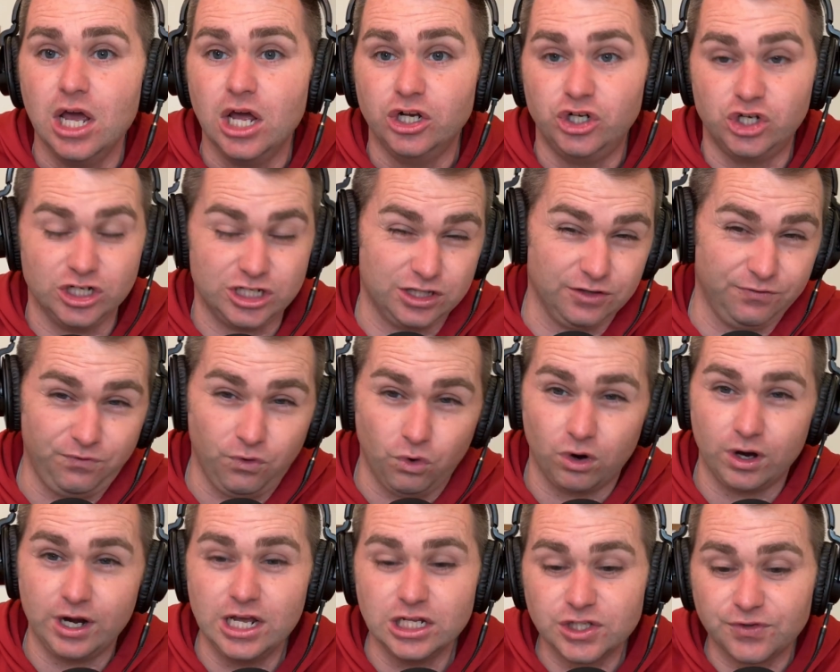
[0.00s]
Just the
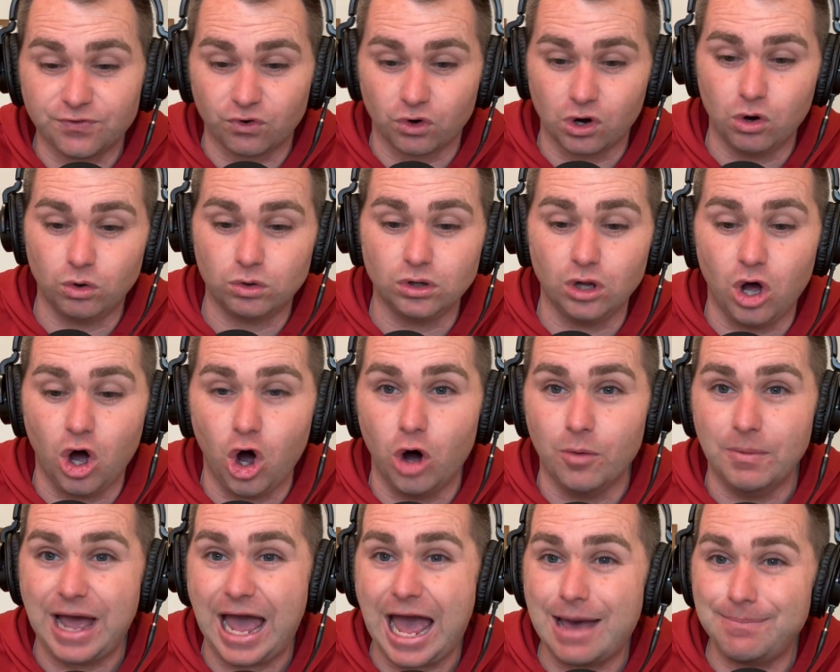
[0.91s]
4 hits for
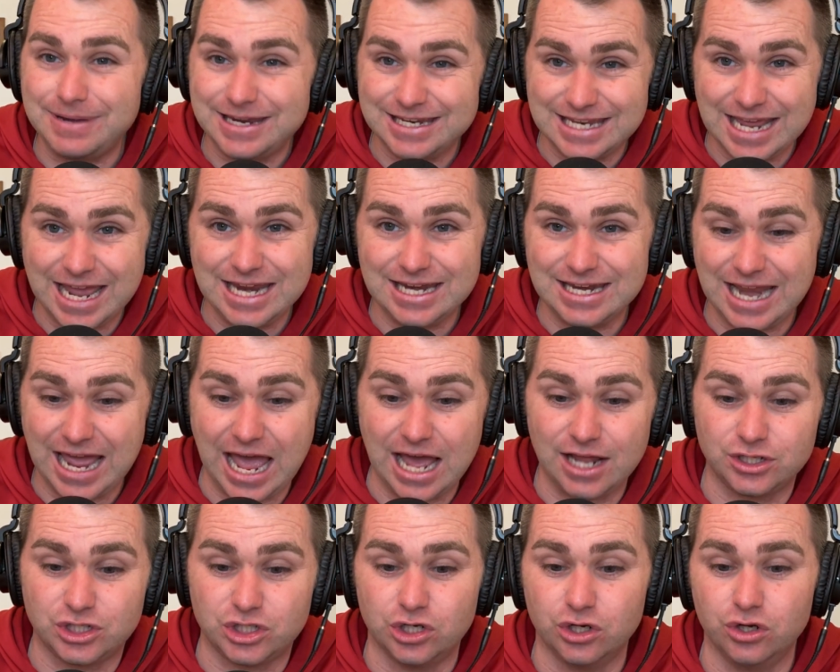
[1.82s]
Oklahoma. Abby Dayton
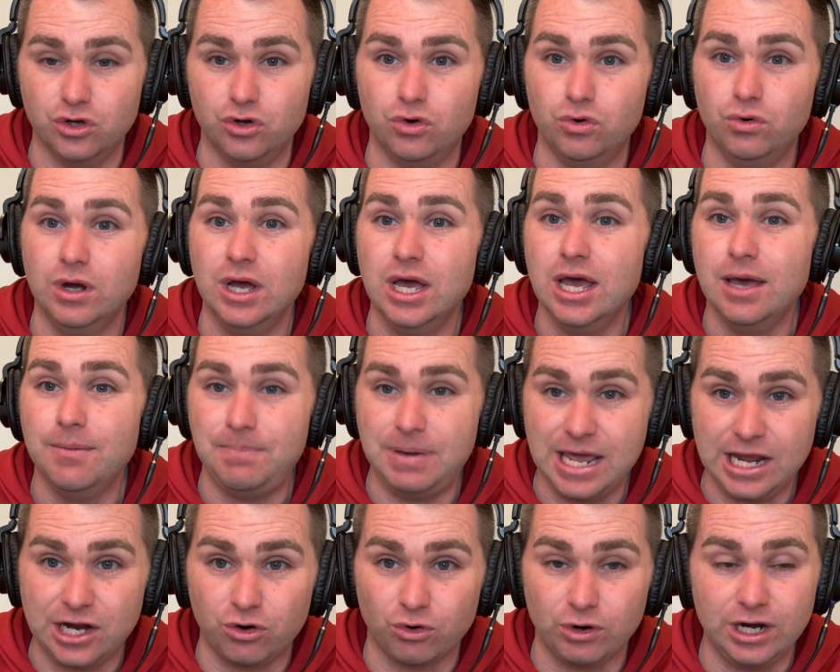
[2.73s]
had 2.
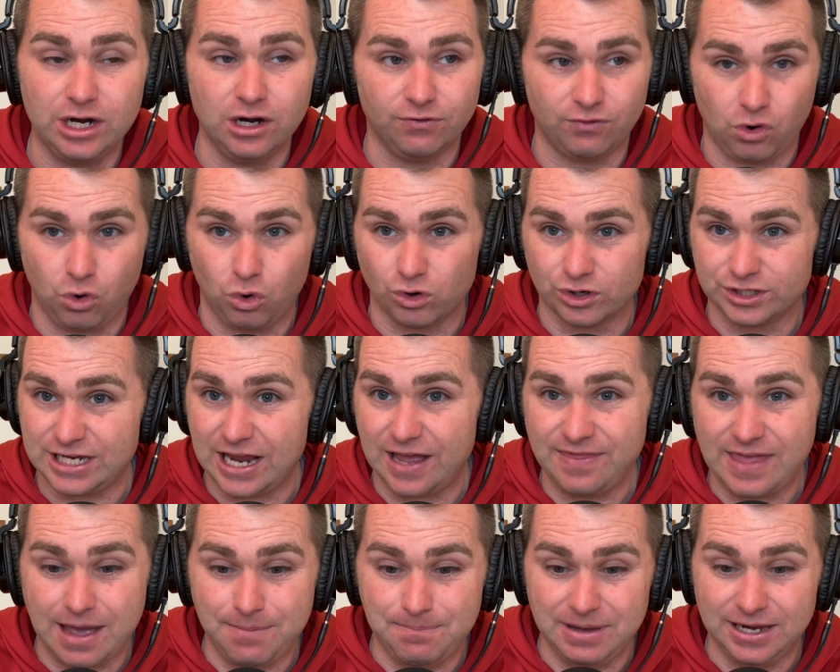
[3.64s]
Pickering, of course,
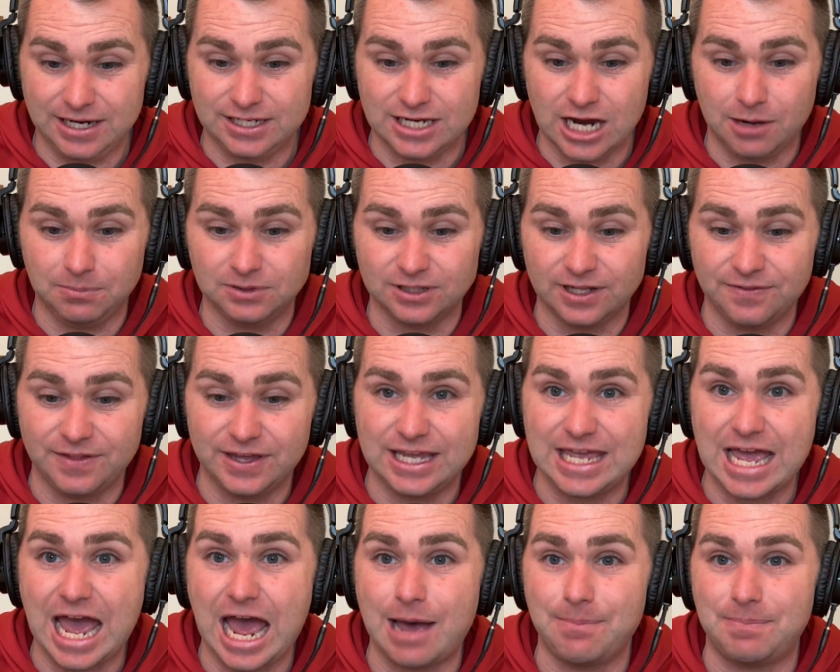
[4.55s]
had that big double in the
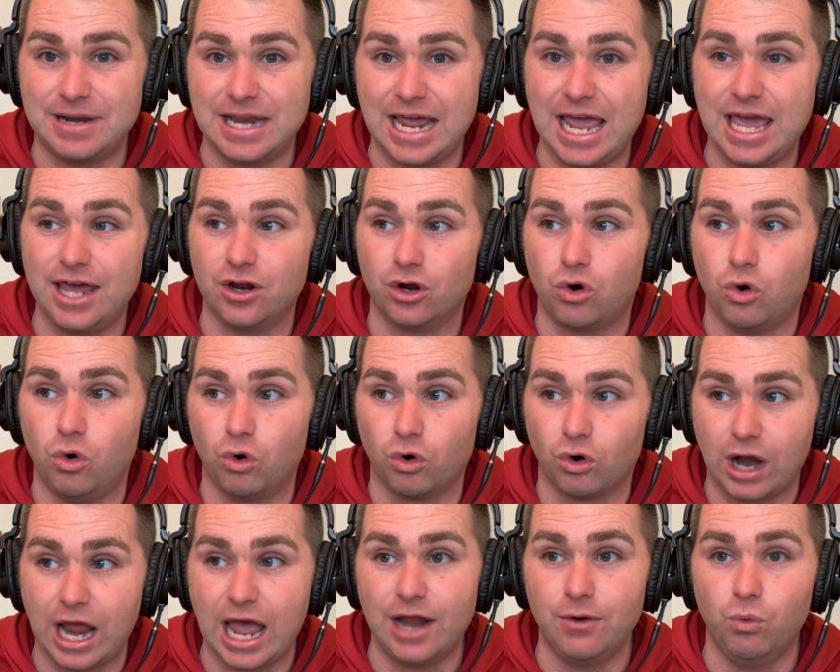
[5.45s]
gap, and Hannah
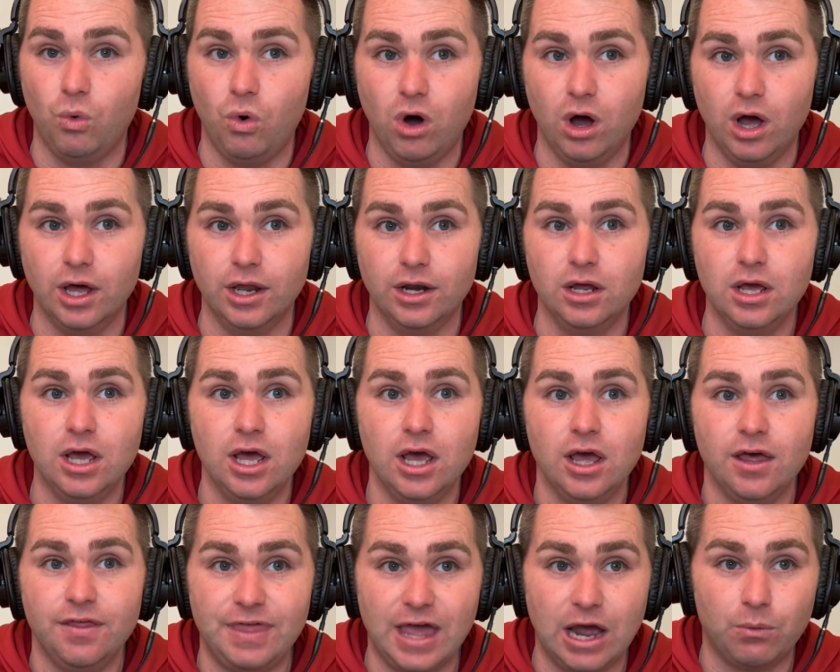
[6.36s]
Core had 1.
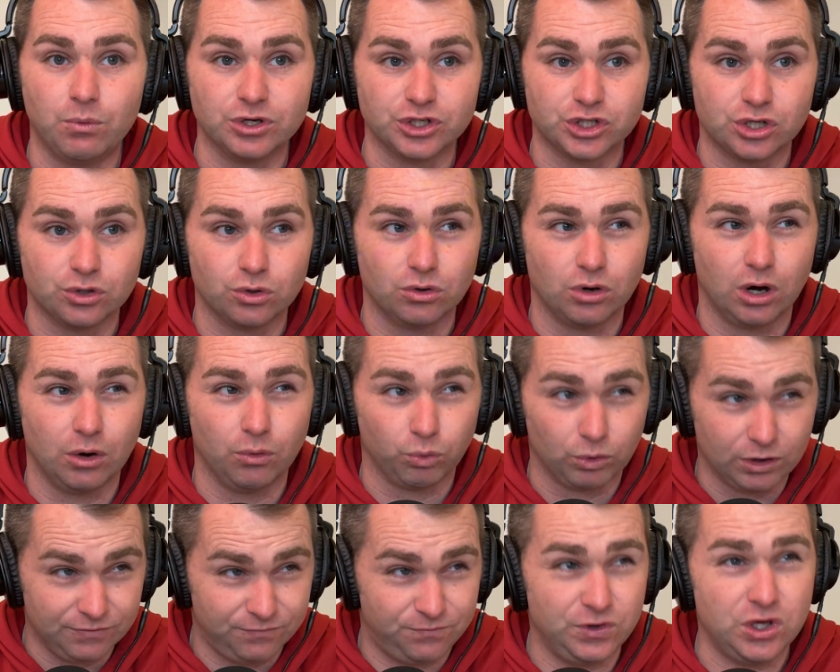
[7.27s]
That was
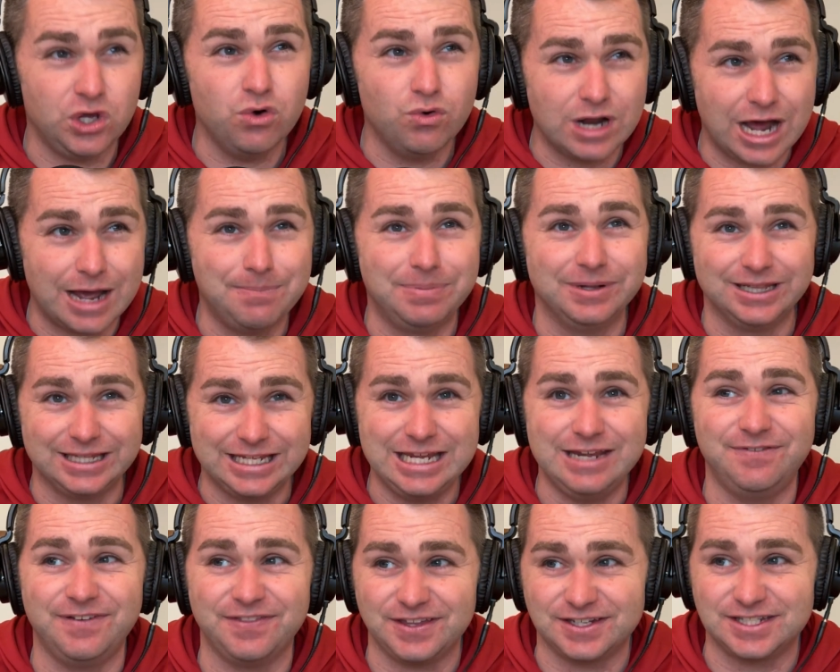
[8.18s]
reviewed, I
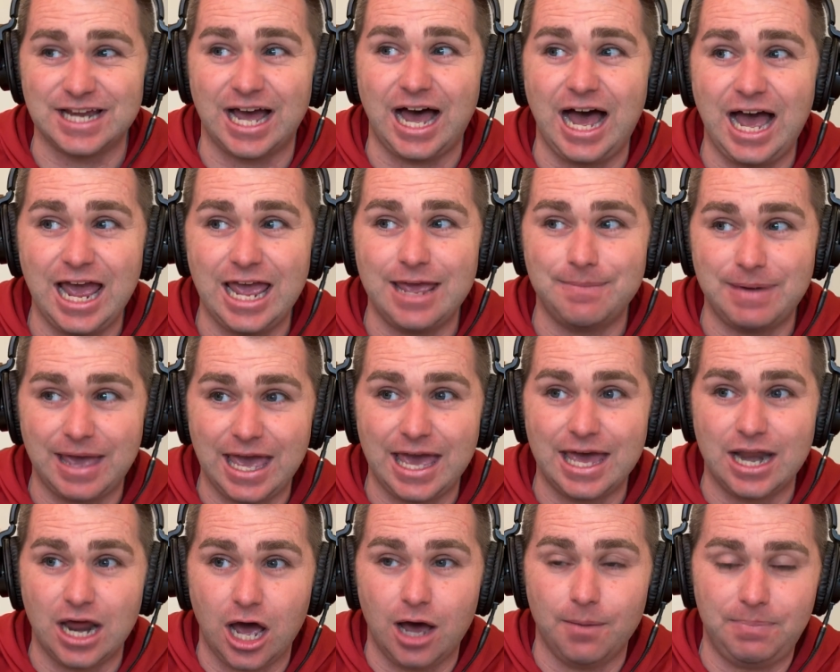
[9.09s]
believe, at the time
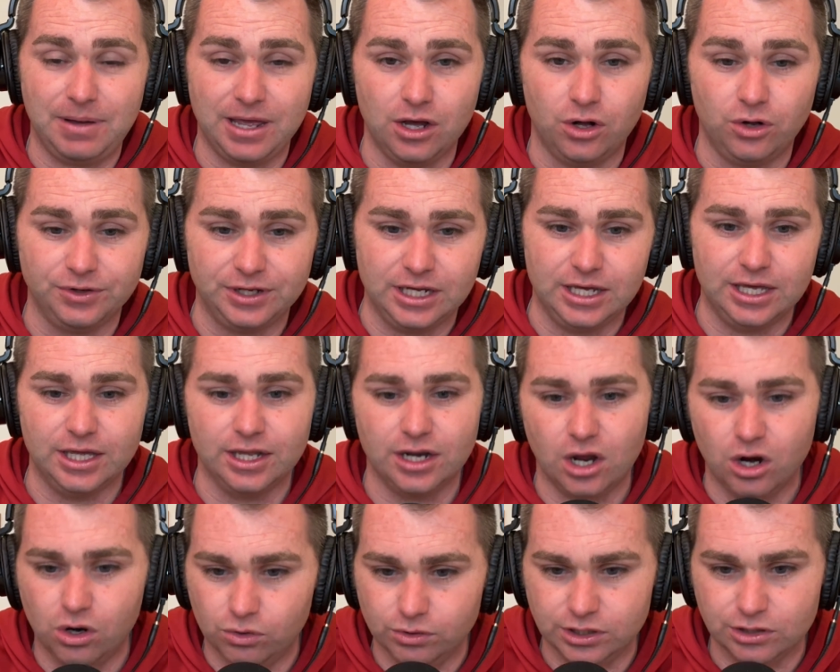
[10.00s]
and upheld in
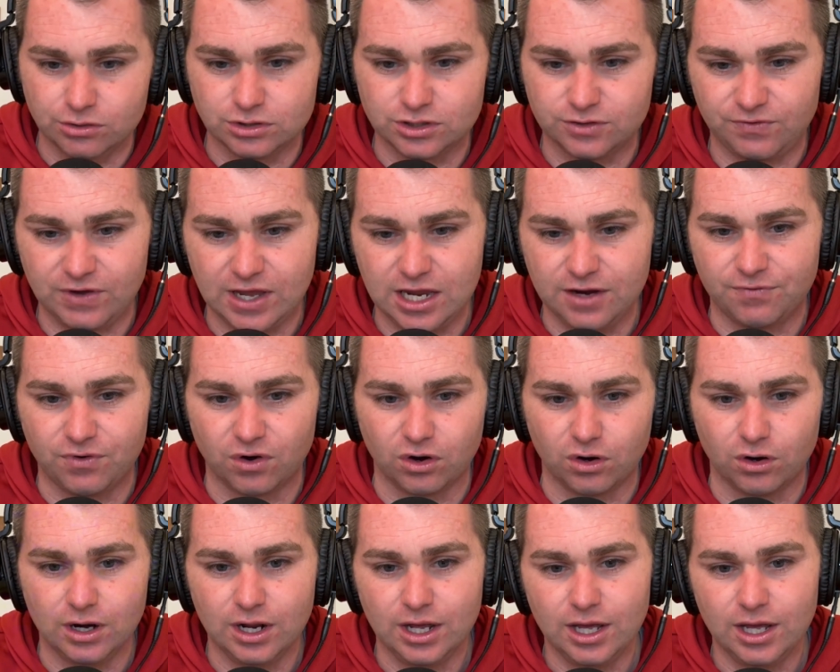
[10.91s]
OU's favor.